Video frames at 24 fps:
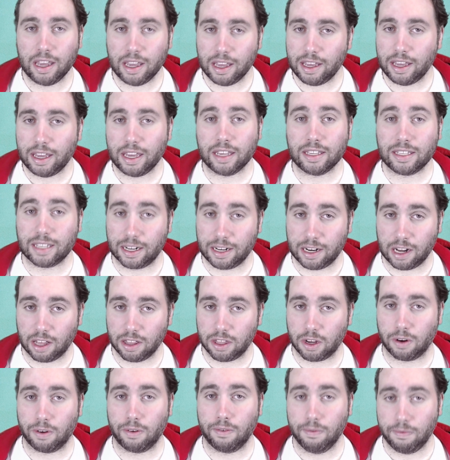is
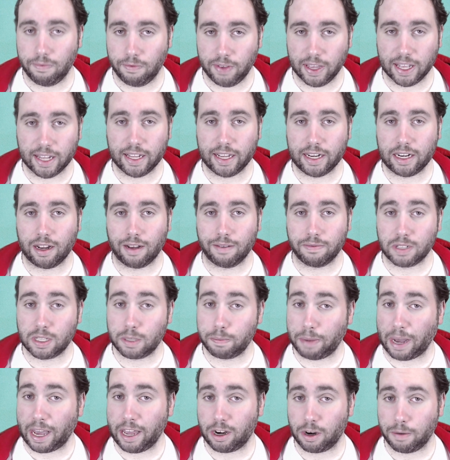another villain of
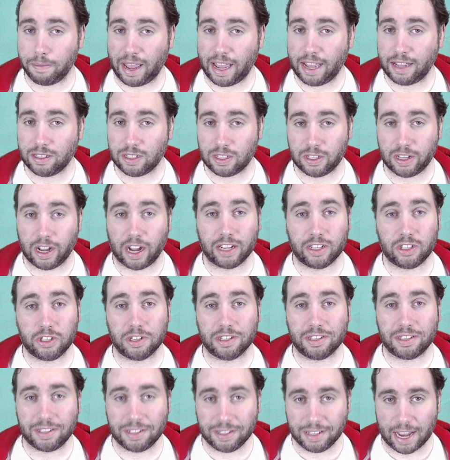Spider Man's, not
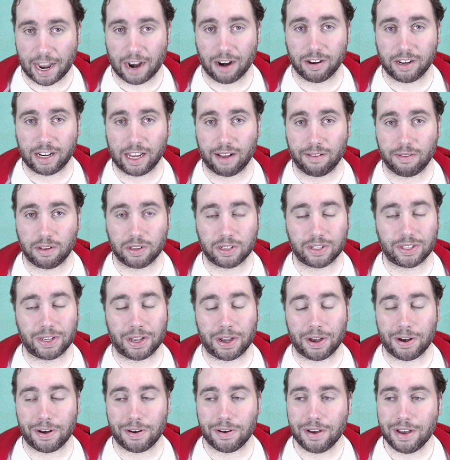just Daredevil.
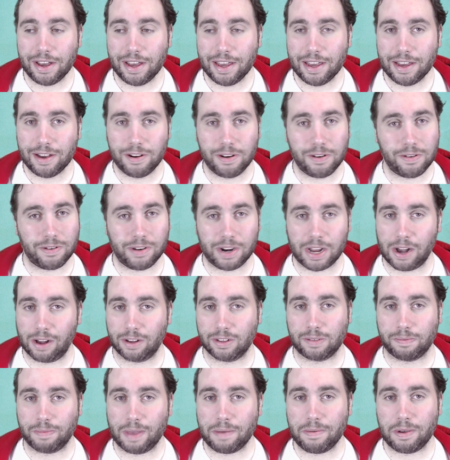So, who
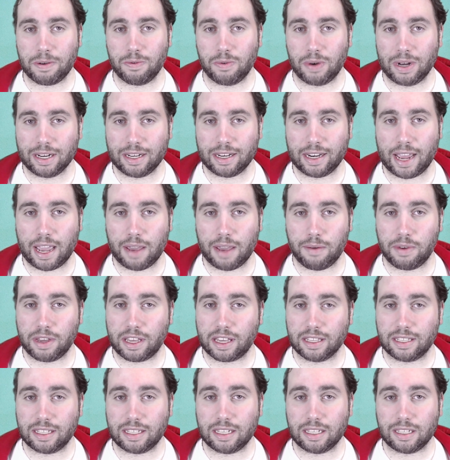knows? Maybe one day we
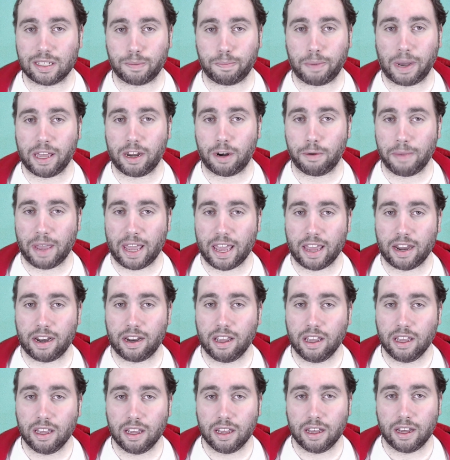could see Spider Man
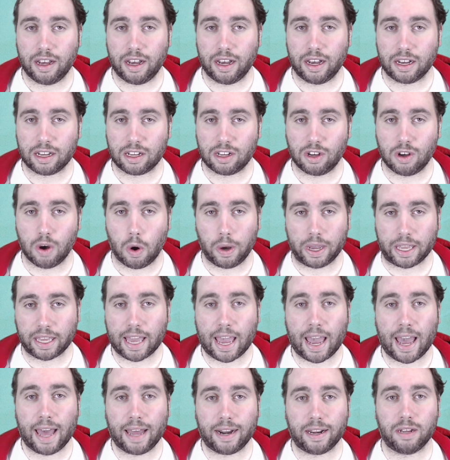uh, going
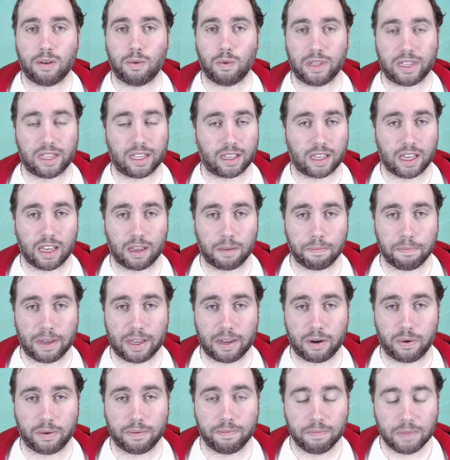at it with the
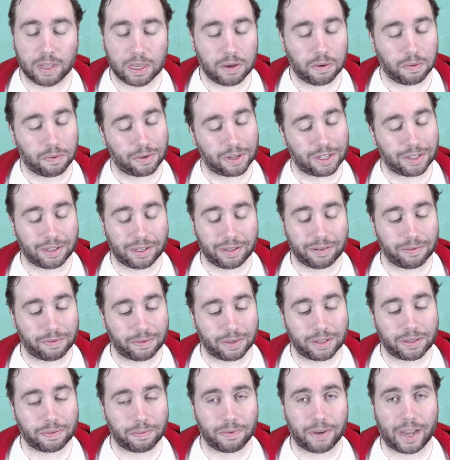Kingpin. We'll
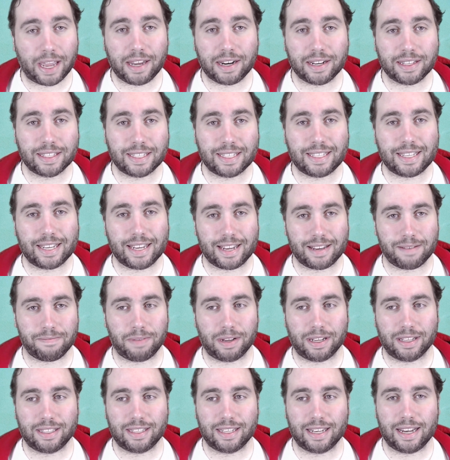we'll wait and see,
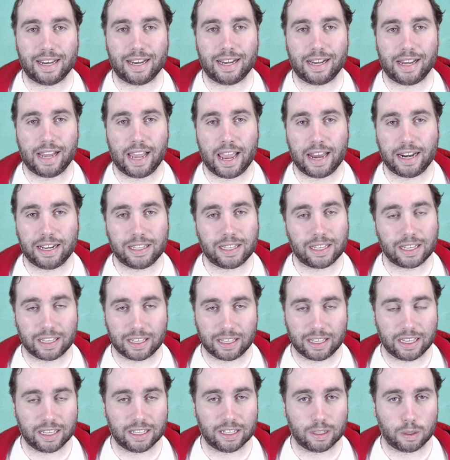but uh,
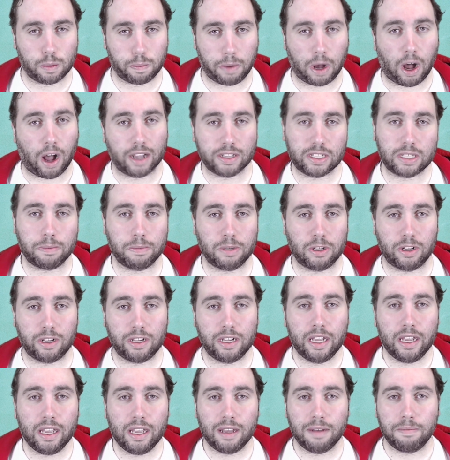anything is possible
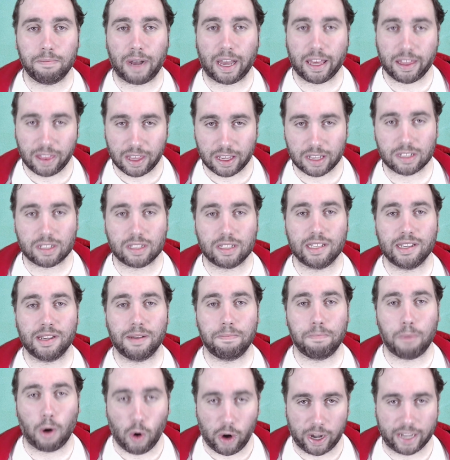by this
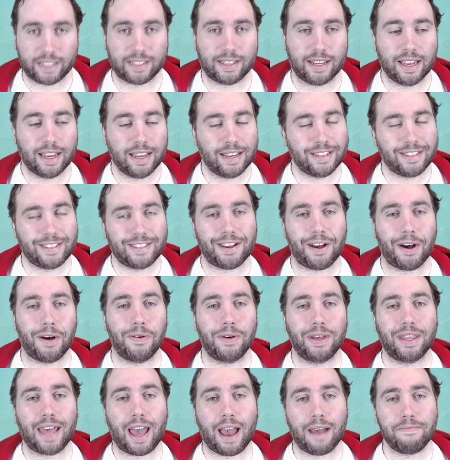point. So
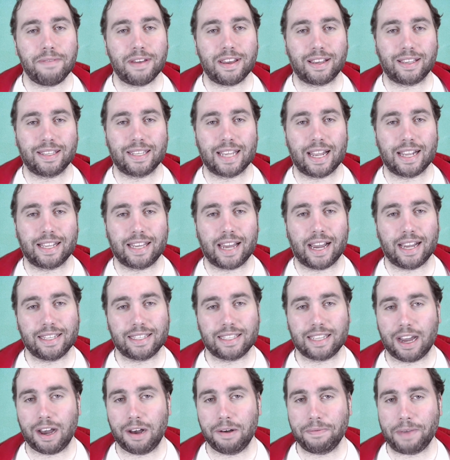with that being said, guys,
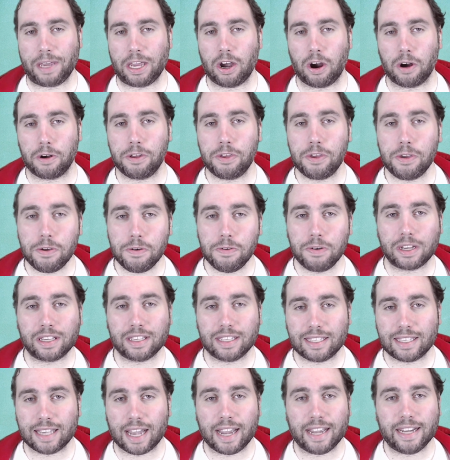tell me, are you
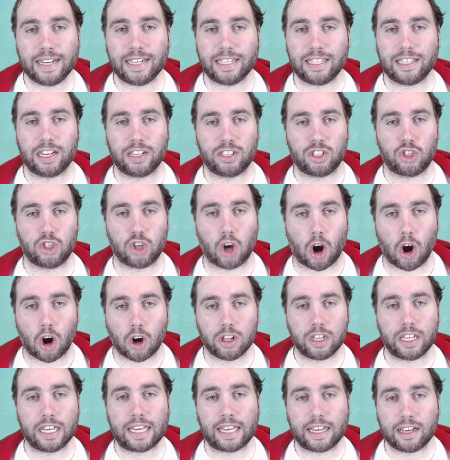excited that
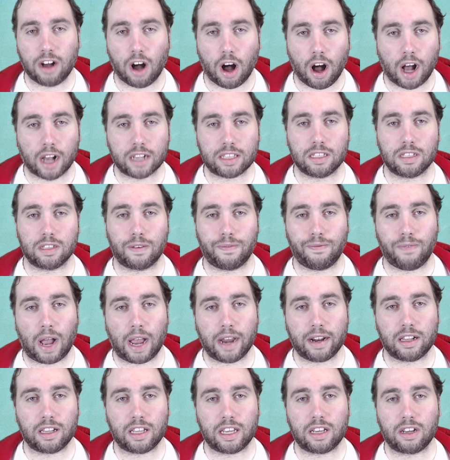Charlie Cox is
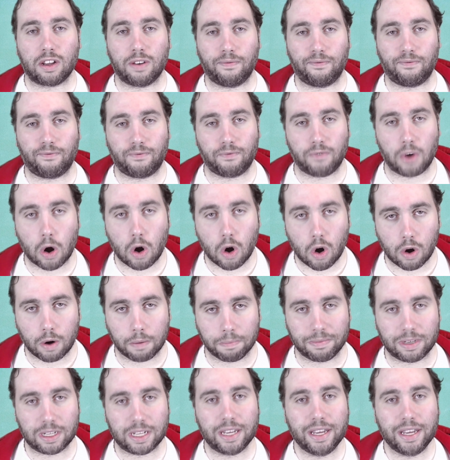finally confirmed